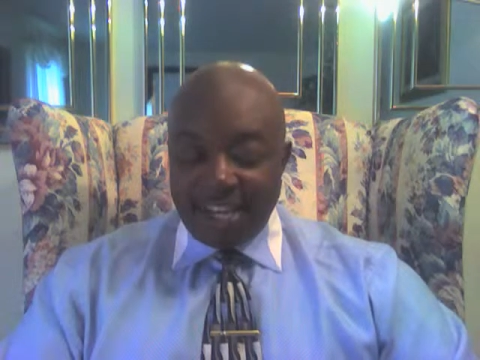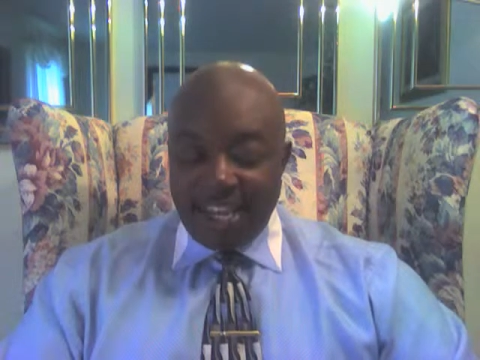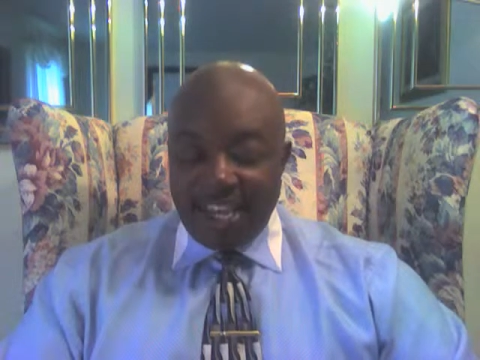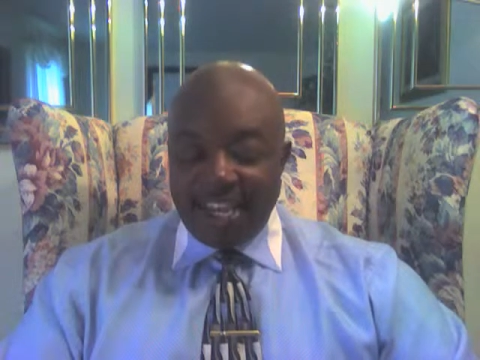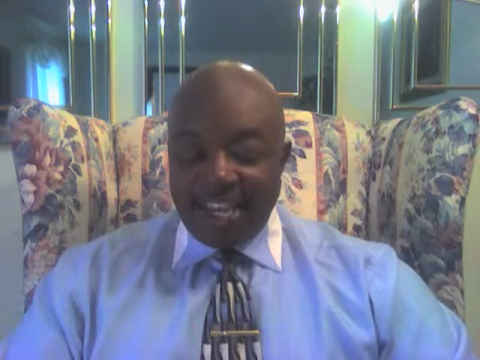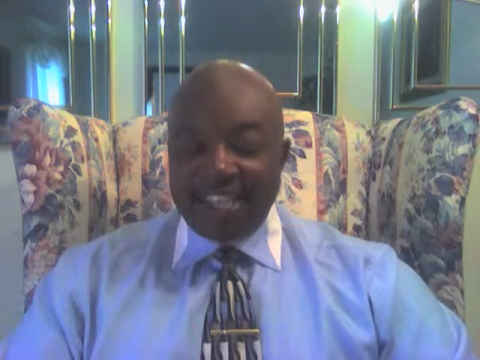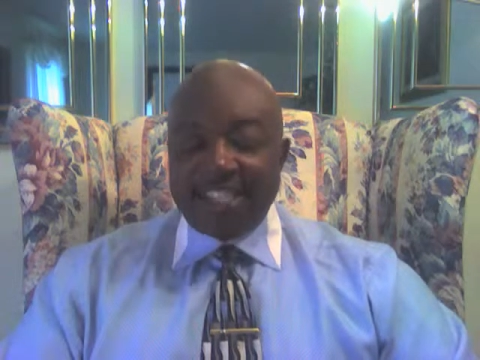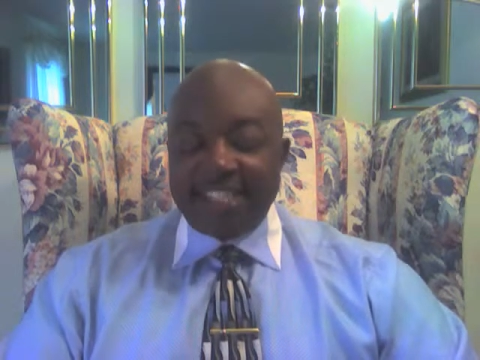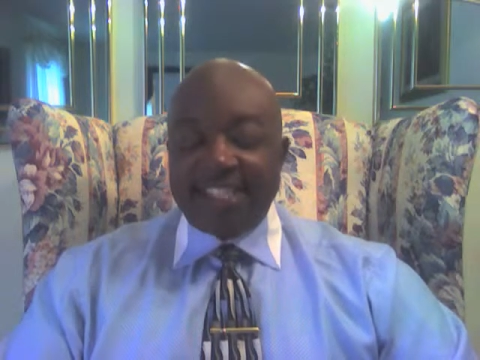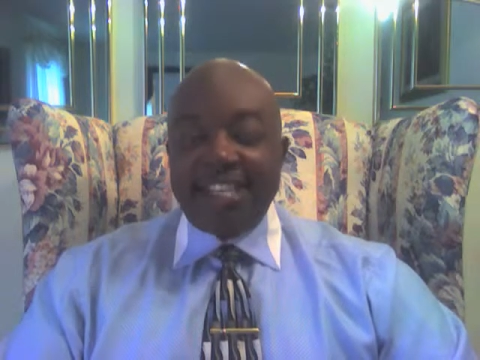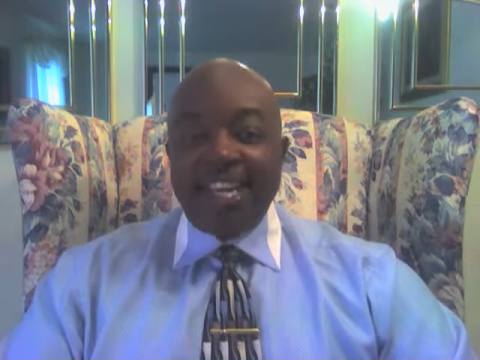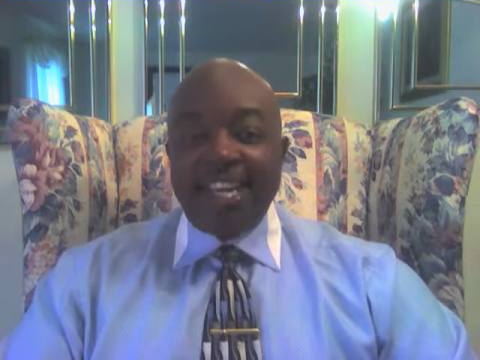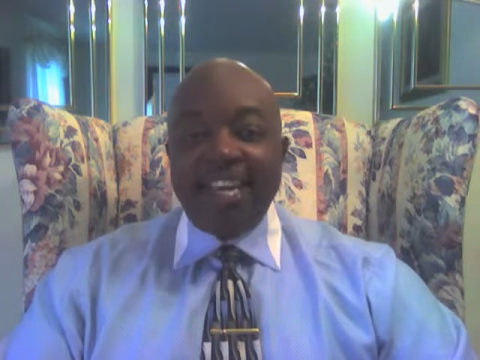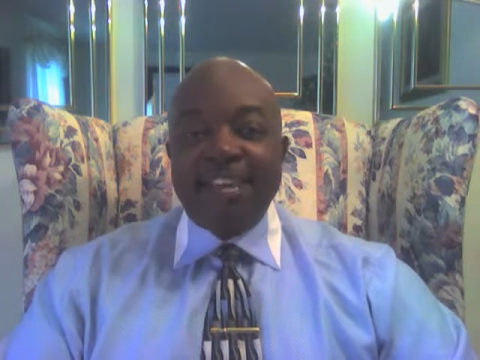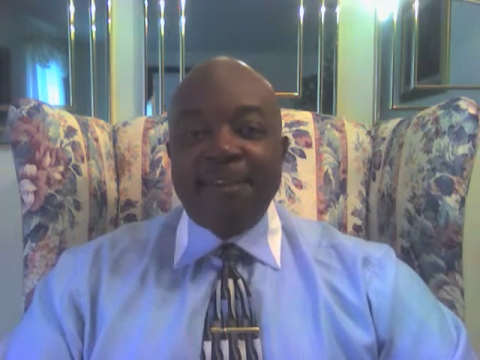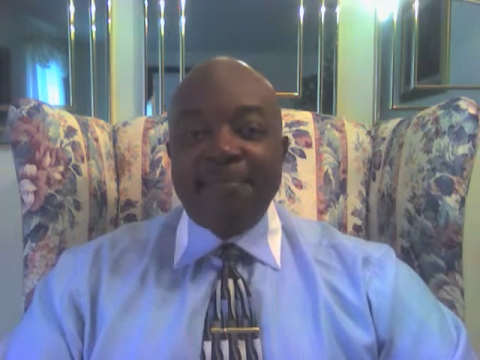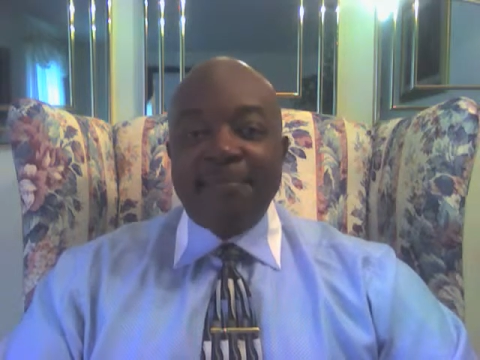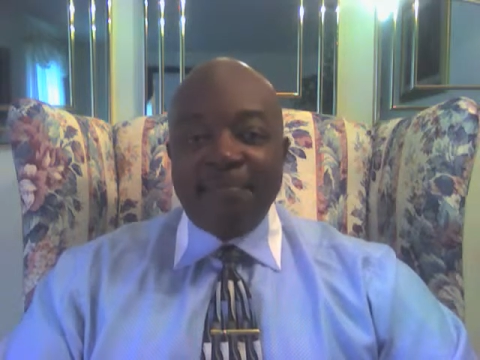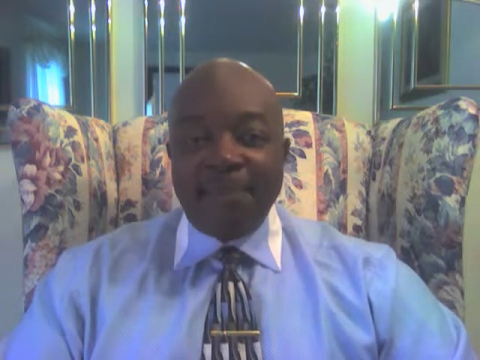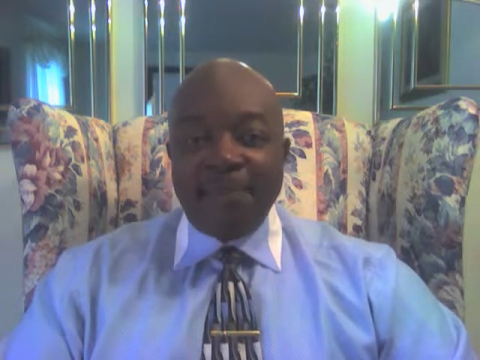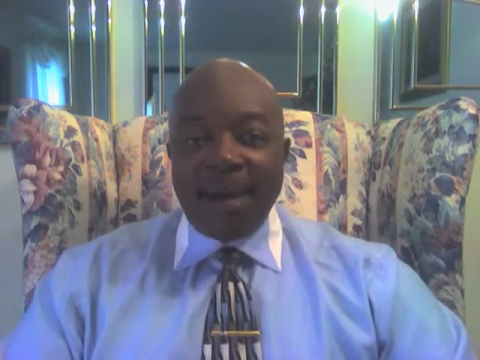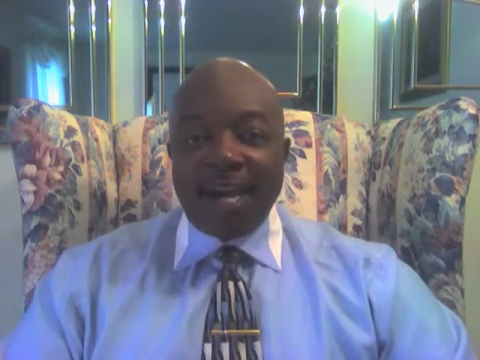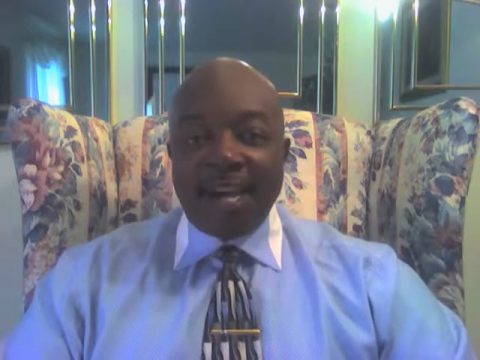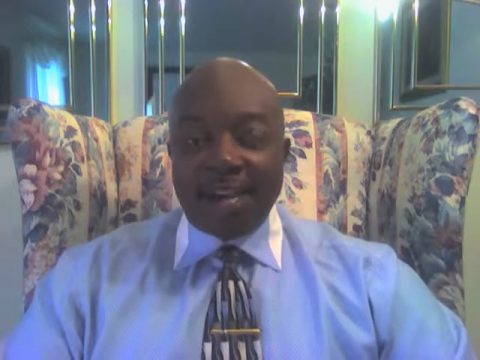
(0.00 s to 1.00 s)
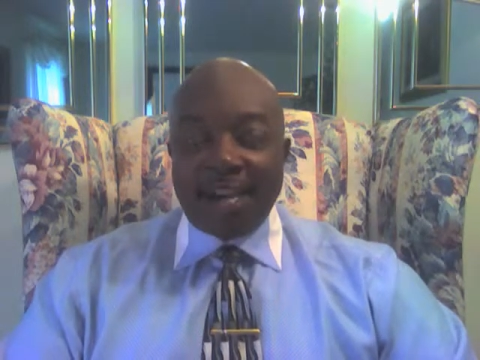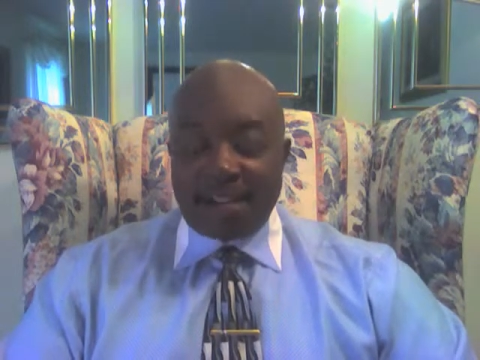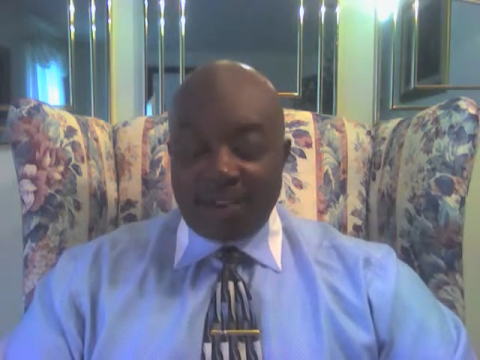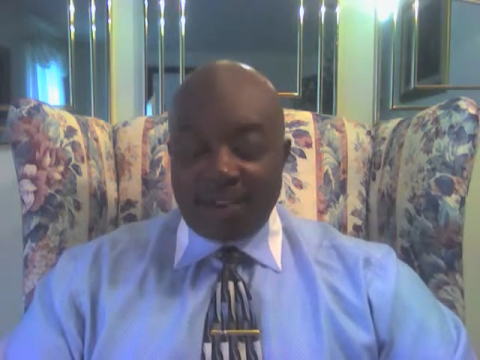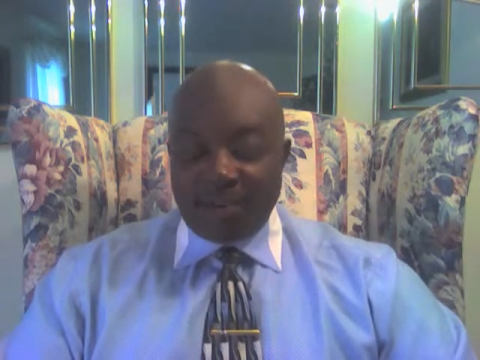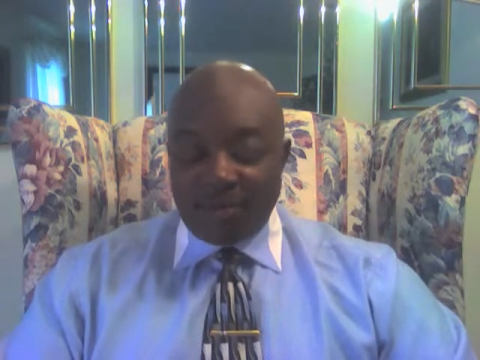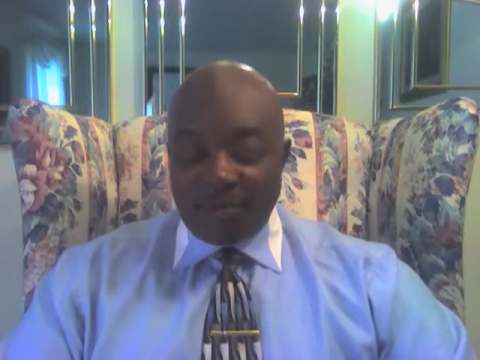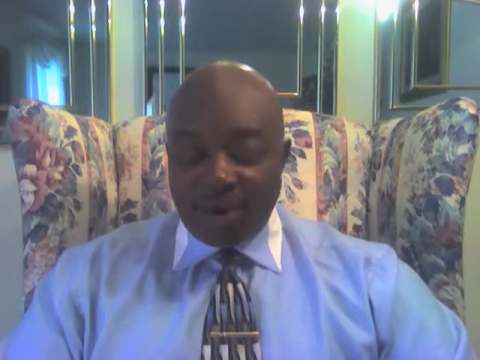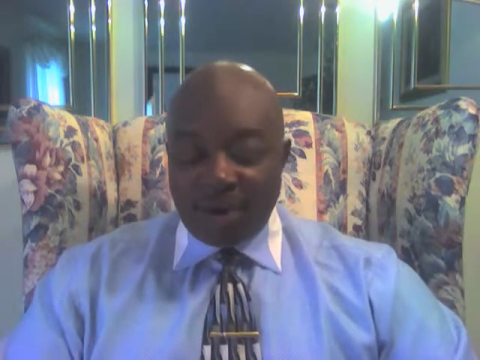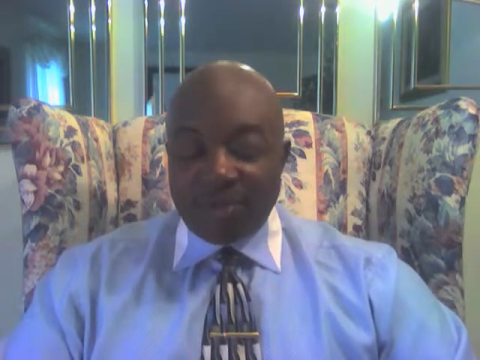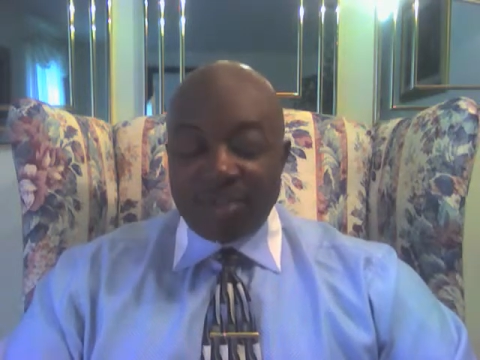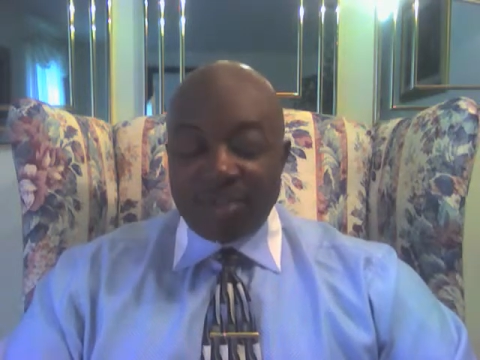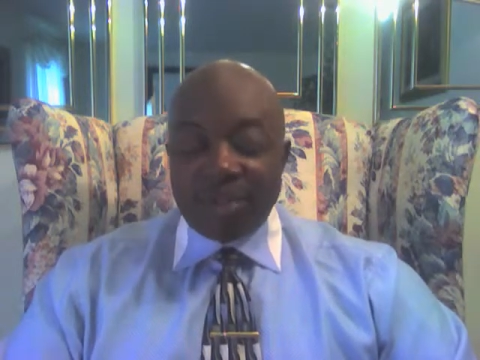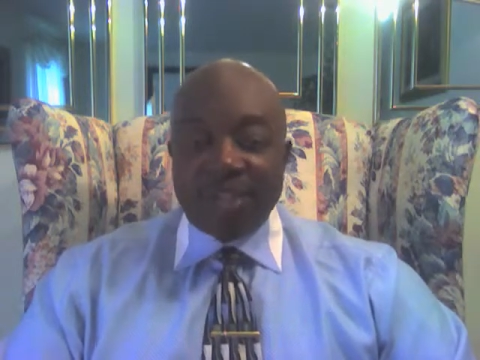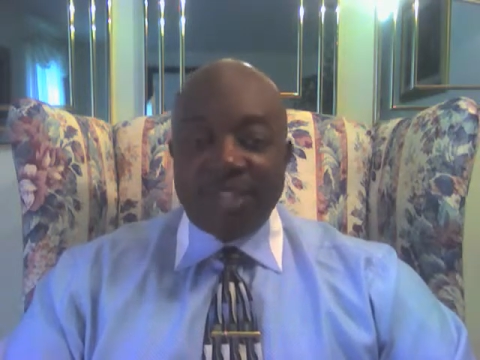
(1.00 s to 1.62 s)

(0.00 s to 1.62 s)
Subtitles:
and take back what